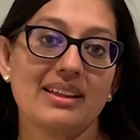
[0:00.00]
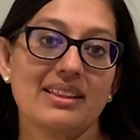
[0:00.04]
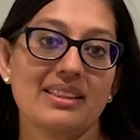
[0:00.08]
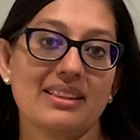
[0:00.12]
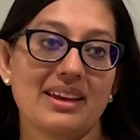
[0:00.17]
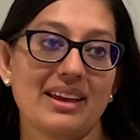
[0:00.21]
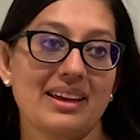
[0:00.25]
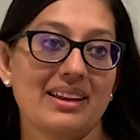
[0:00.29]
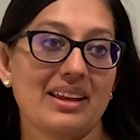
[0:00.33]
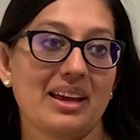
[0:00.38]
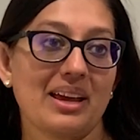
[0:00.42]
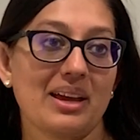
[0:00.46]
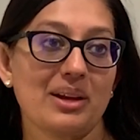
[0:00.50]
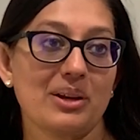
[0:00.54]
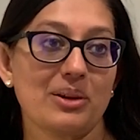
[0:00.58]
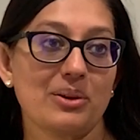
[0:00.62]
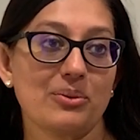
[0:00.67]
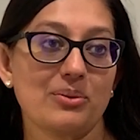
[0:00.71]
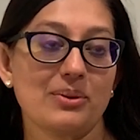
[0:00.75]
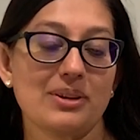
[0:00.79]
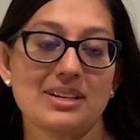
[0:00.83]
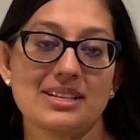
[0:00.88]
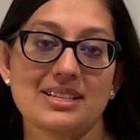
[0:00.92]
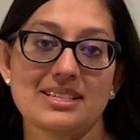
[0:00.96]
Then I
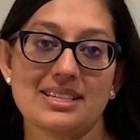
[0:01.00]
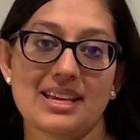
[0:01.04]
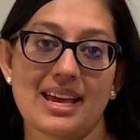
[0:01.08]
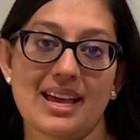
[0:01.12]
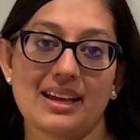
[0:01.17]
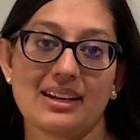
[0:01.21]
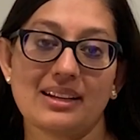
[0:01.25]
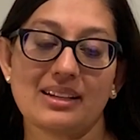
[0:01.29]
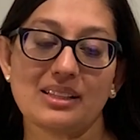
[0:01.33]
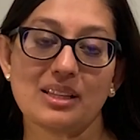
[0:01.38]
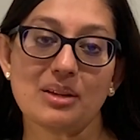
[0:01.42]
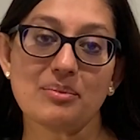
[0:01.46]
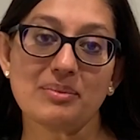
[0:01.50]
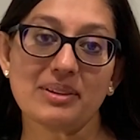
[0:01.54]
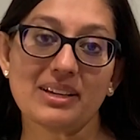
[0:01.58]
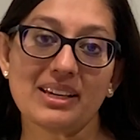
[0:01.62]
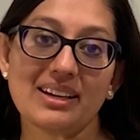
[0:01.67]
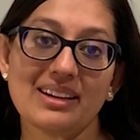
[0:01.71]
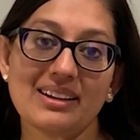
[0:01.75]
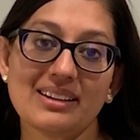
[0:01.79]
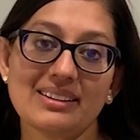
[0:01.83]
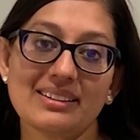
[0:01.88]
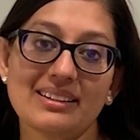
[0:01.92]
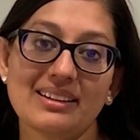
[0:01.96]
was at
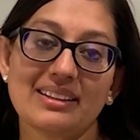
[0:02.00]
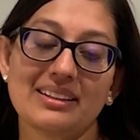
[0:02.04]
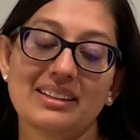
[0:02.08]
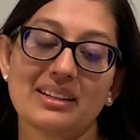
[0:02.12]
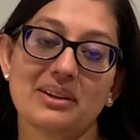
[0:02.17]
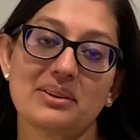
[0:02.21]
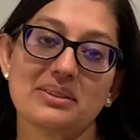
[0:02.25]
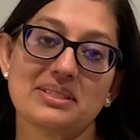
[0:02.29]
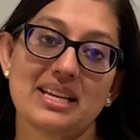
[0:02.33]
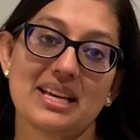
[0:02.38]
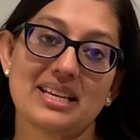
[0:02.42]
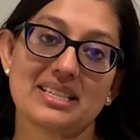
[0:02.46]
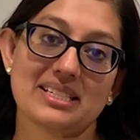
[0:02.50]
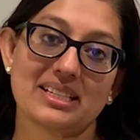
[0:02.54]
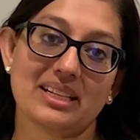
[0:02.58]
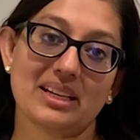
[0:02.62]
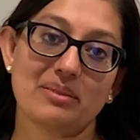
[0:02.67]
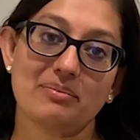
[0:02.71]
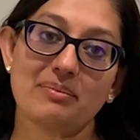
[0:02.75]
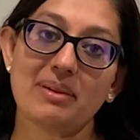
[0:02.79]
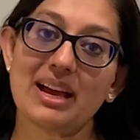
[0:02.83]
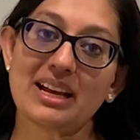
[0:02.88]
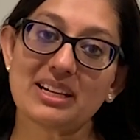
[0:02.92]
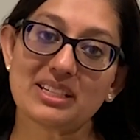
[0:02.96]
Columbia, and then I was asked to
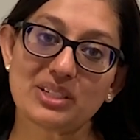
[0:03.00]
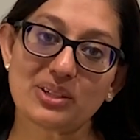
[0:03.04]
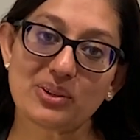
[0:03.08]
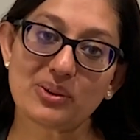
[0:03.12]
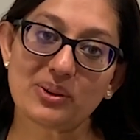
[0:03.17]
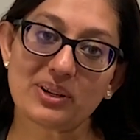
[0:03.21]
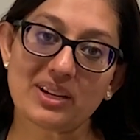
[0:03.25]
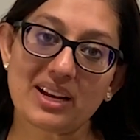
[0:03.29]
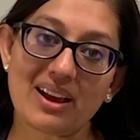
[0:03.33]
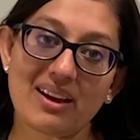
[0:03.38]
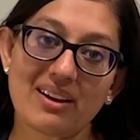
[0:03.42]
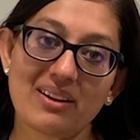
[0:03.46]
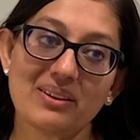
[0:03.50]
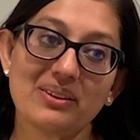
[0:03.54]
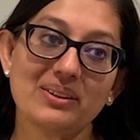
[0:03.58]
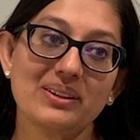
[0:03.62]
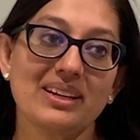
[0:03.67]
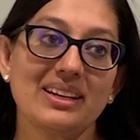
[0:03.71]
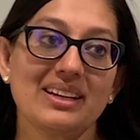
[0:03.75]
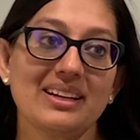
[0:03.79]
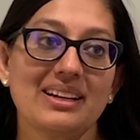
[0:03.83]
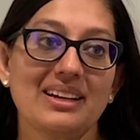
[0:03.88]
come back to Cornell.